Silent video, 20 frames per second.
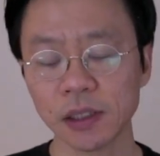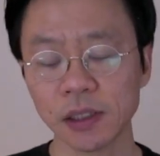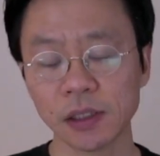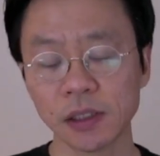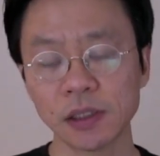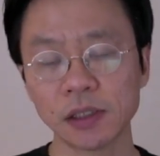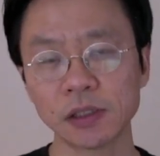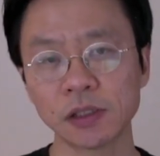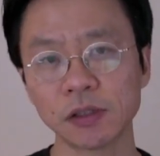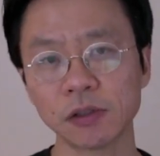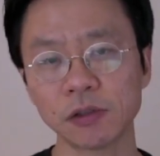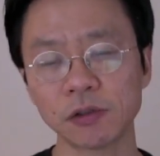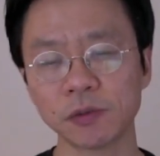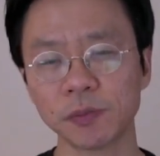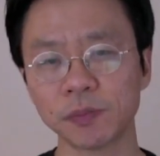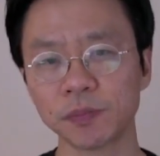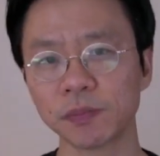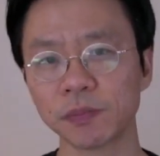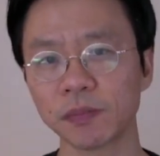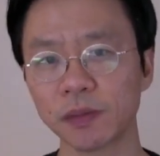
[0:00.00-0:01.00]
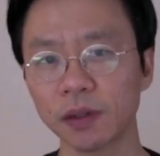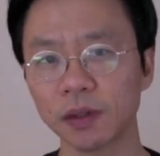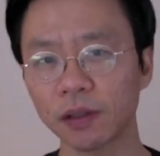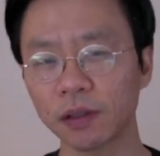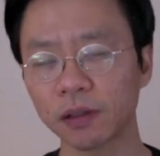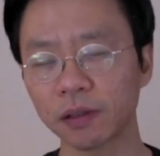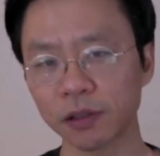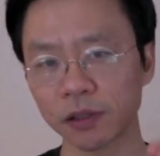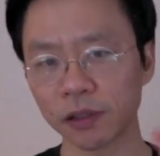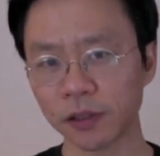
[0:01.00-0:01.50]
So
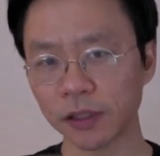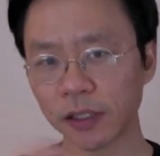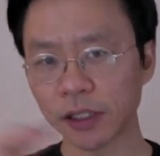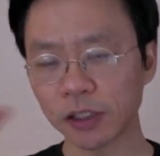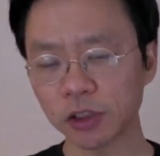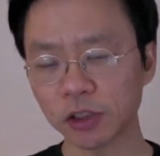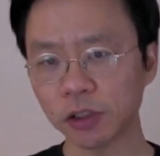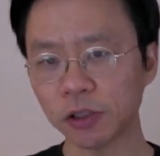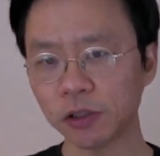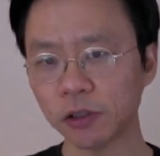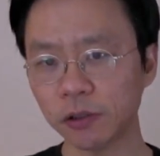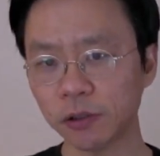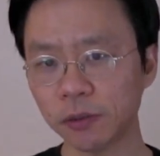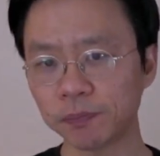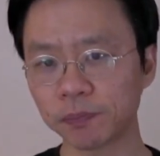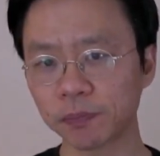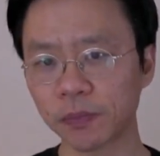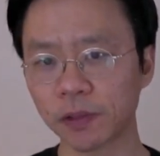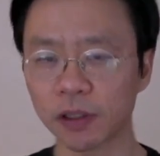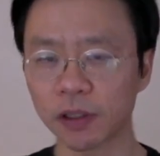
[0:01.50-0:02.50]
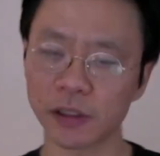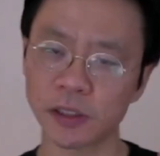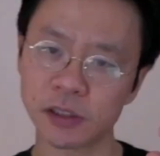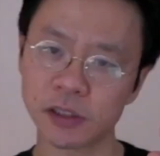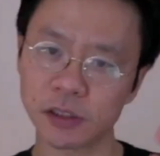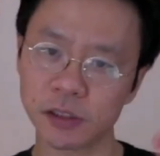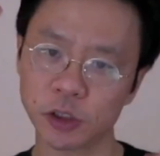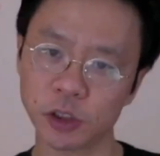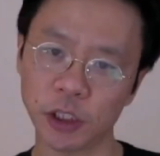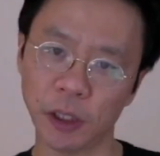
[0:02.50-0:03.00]
the lecture is
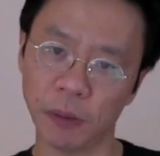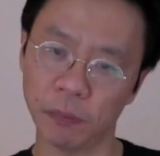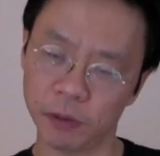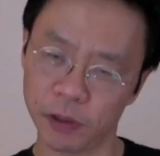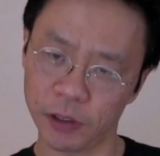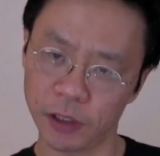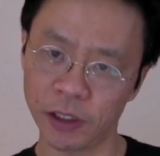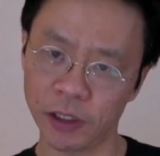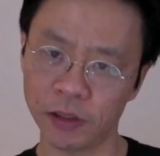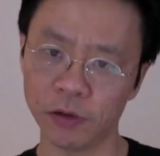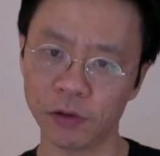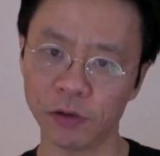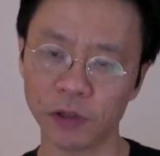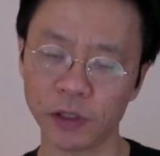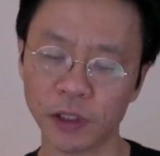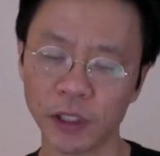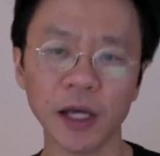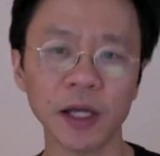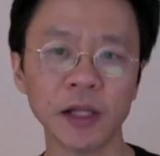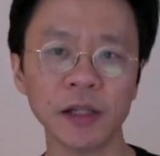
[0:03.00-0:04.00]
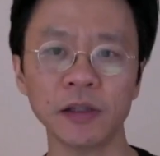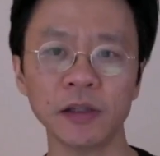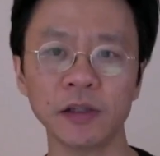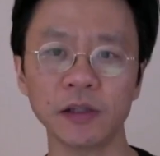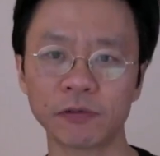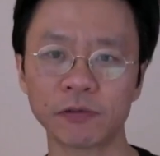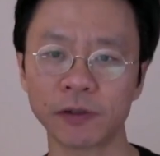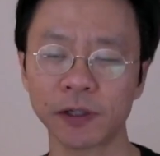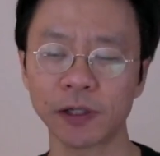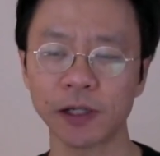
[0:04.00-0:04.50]
shaped in 10
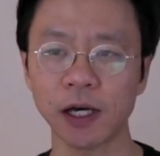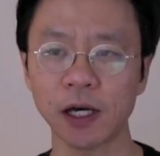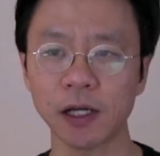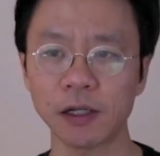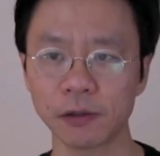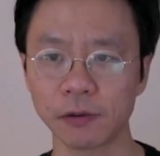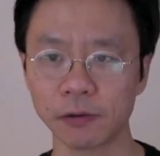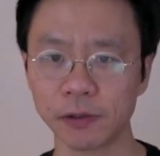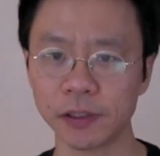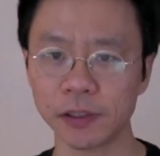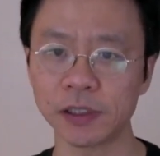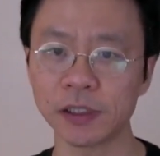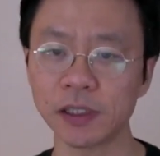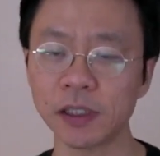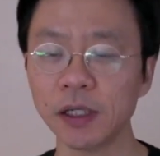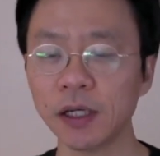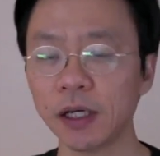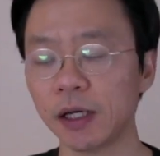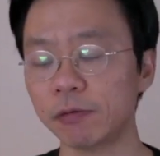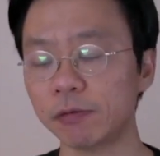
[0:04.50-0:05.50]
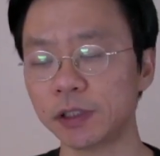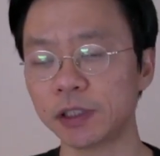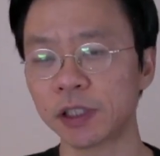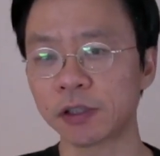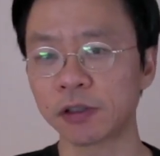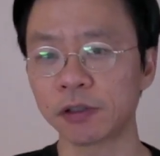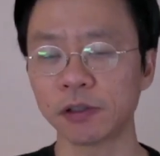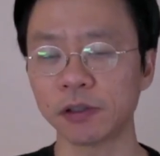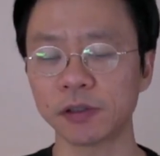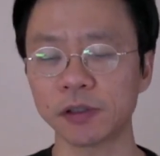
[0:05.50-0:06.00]
different categories, which I
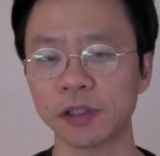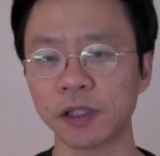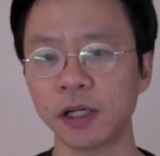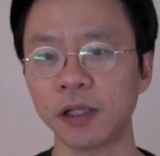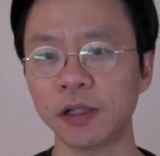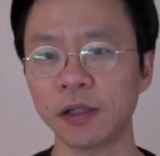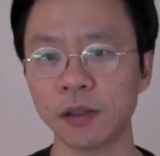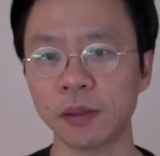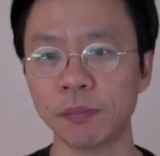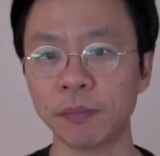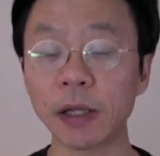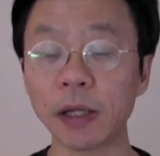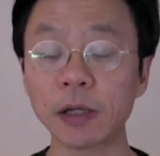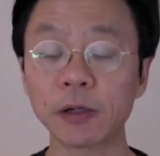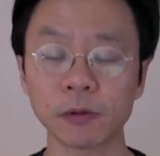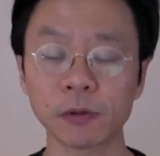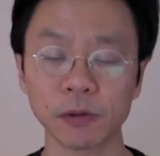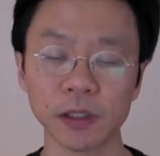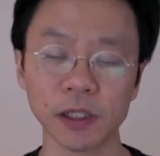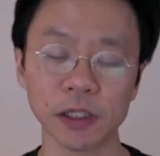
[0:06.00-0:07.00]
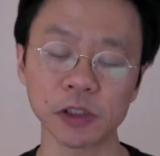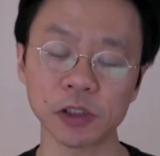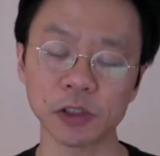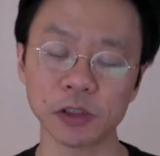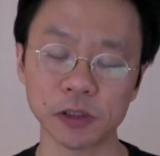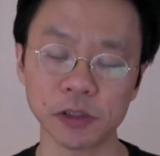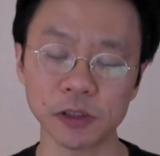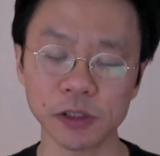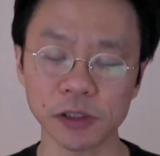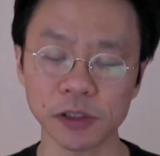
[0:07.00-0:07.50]
call 10 micro
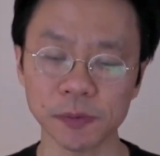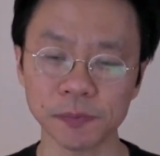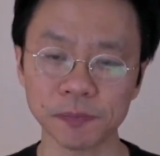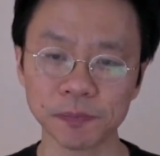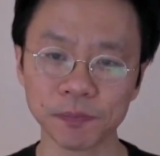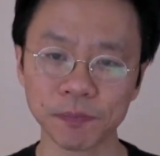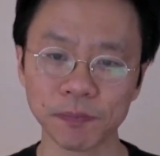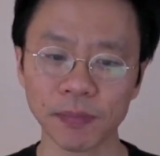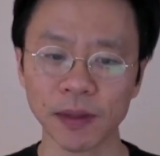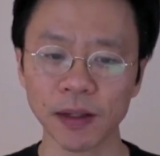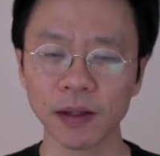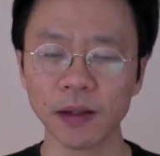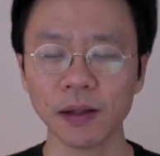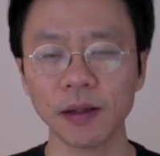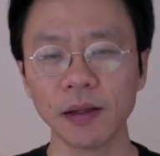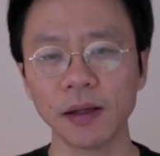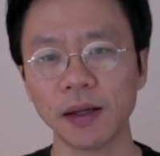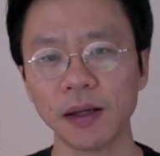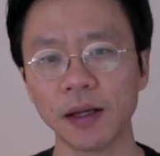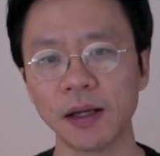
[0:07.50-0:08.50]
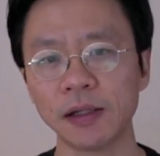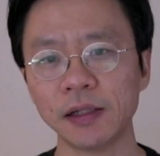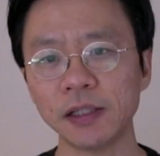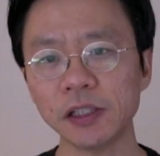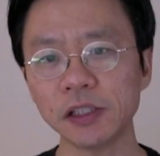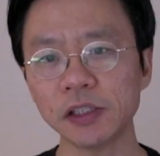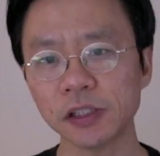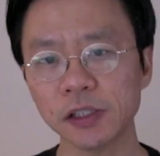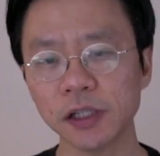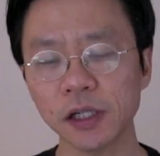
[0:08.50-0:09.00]
lectures. And
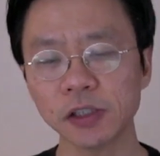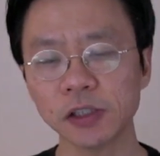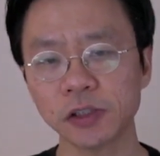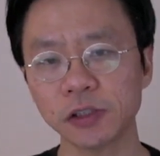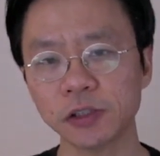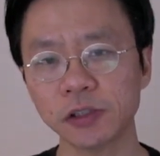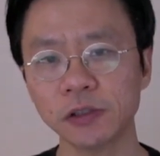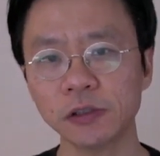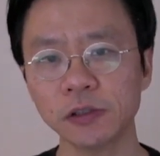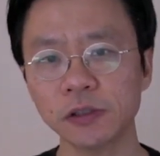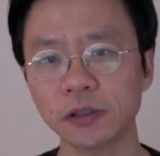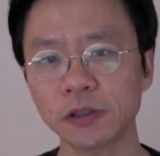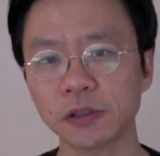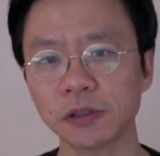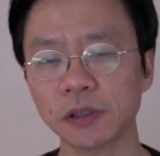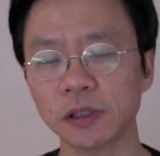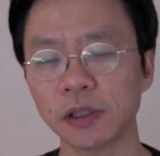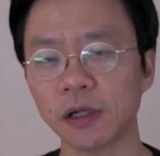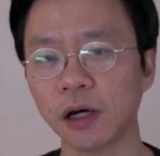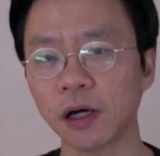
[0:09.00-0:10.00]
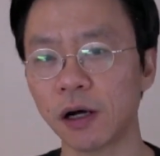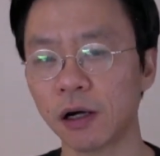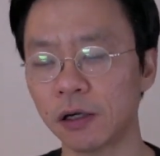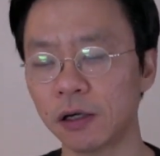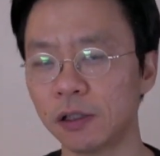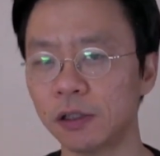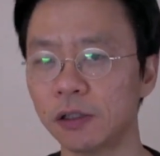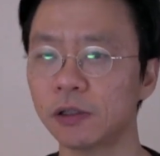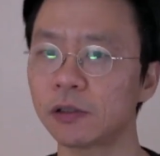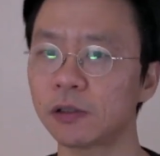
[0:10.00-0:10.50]
each lectures are
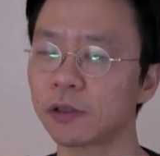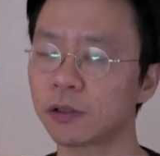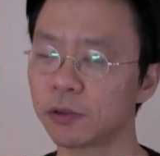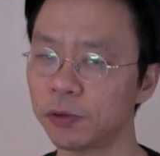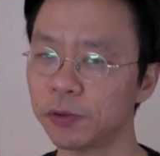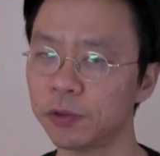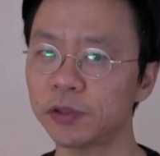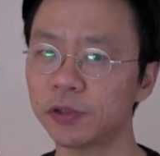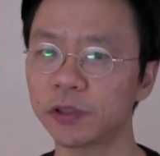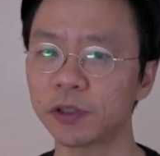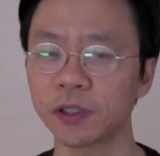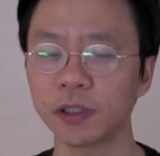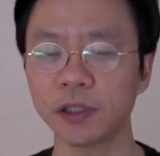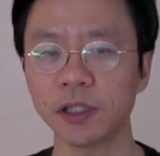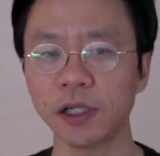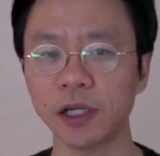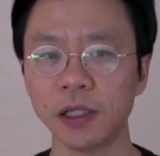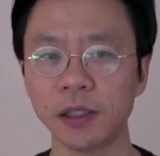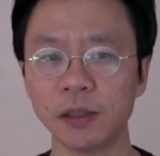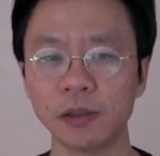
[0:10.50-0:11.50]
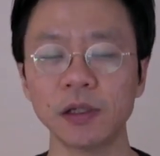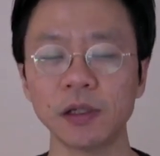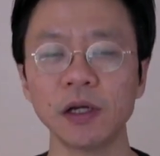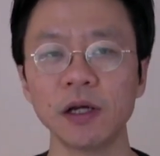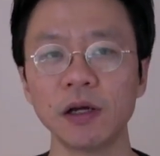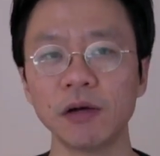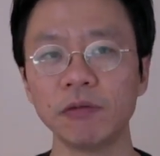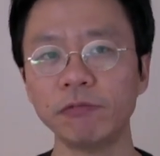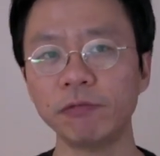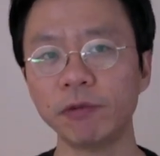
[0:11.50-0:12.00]
going to contain
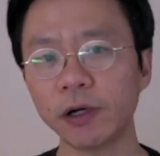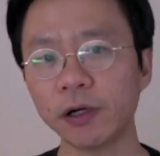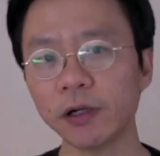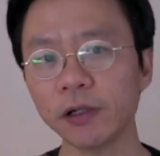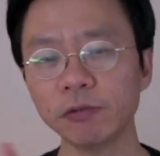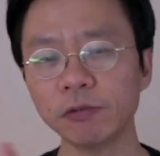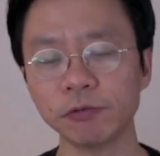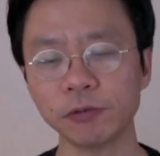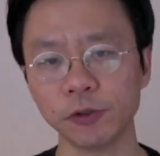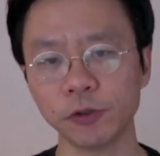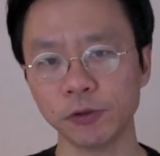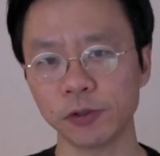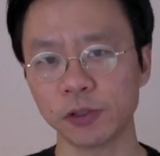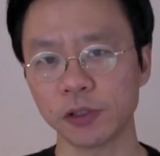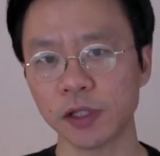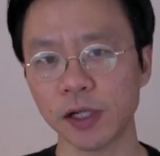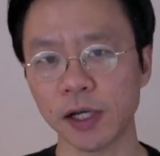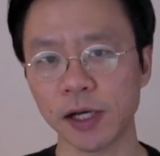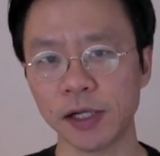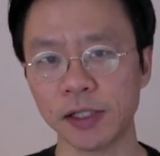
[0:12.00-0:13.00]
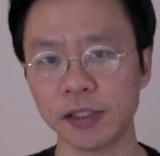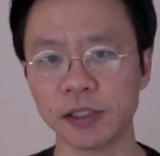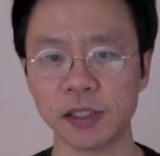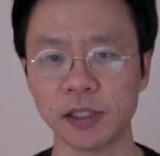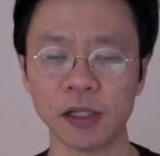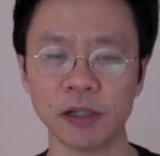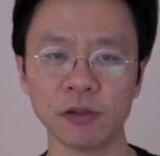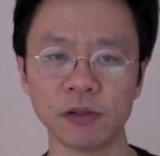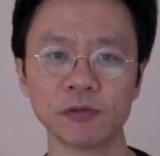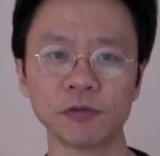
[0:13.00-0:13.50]
very few slides and
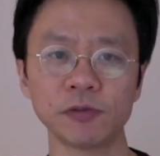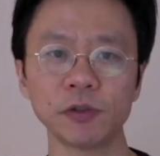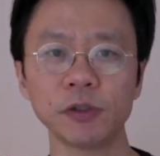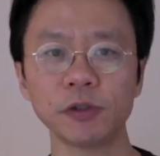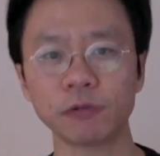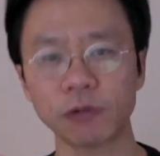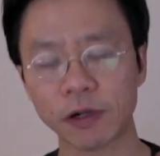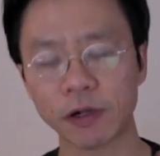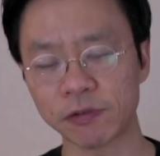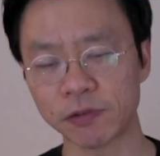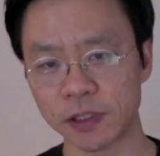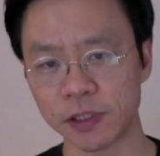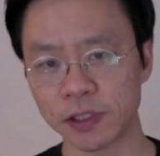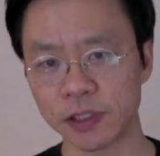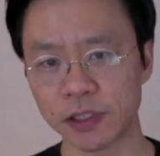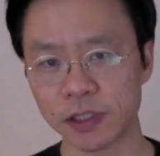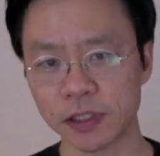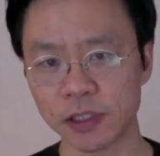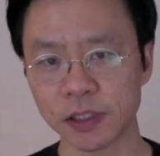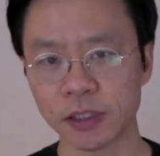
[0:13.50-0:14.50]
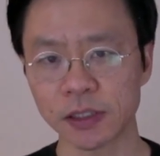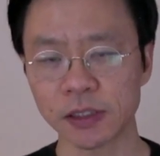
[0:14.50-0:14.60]
a few references.